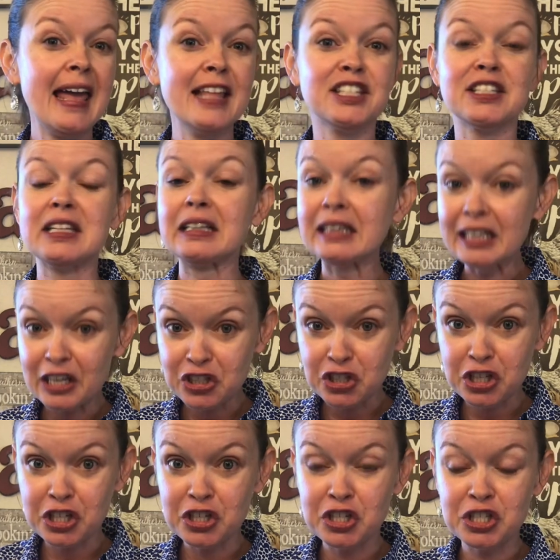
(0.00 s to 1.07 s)
It's
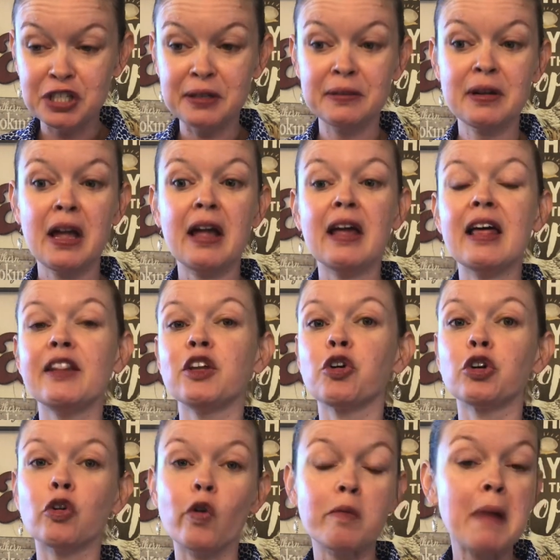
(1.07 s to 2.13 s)
delicious. They're
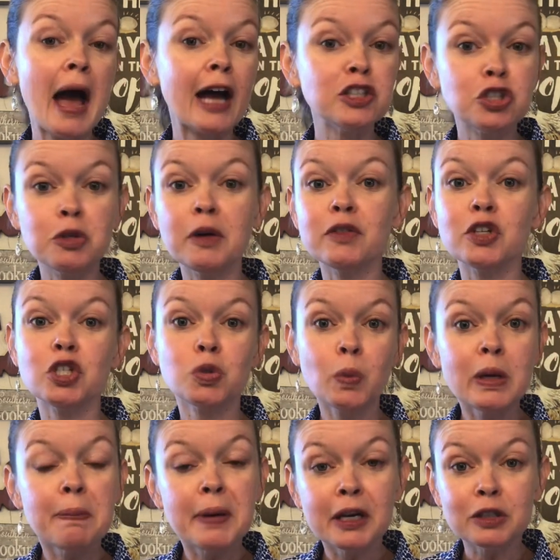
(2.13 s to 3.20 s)
gonna remind you of the
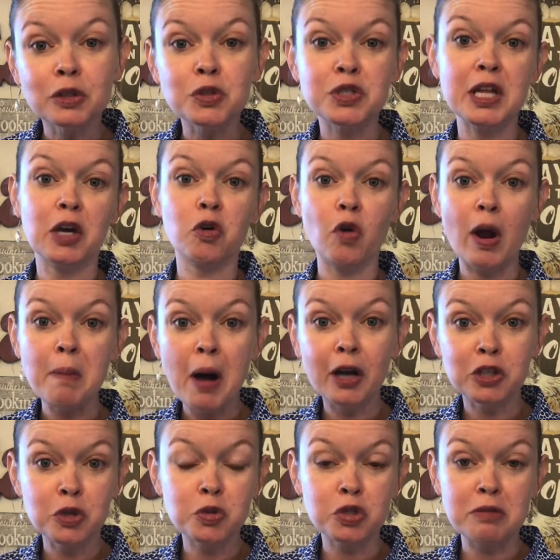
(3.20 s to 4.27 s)
sweet pickles that Grandma
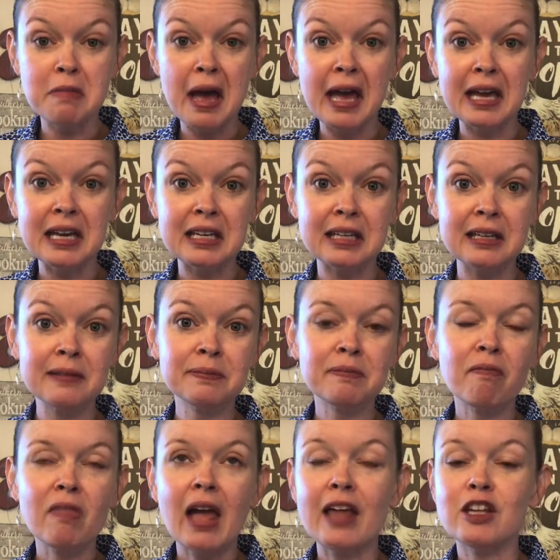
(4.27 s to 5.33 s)
used to make,
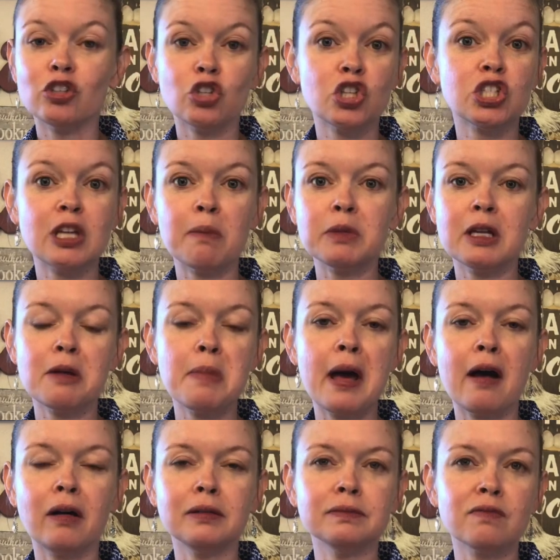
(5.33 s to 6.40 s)
and there's just something
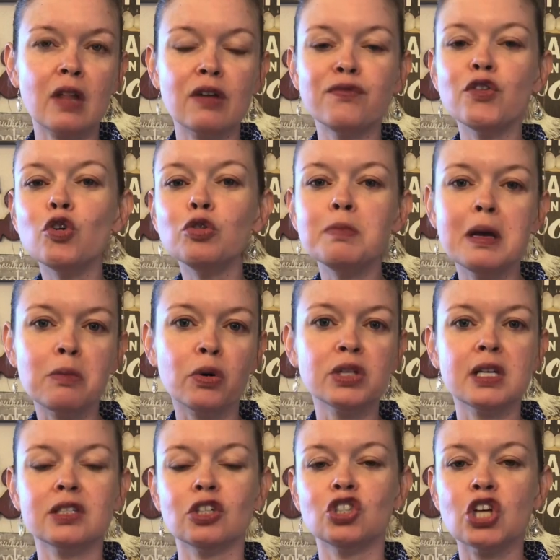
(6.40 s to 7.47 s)
about food
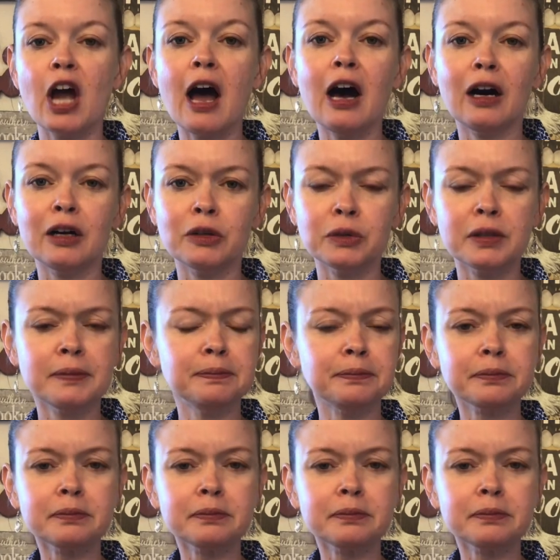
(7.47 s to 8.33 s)
memories as a child.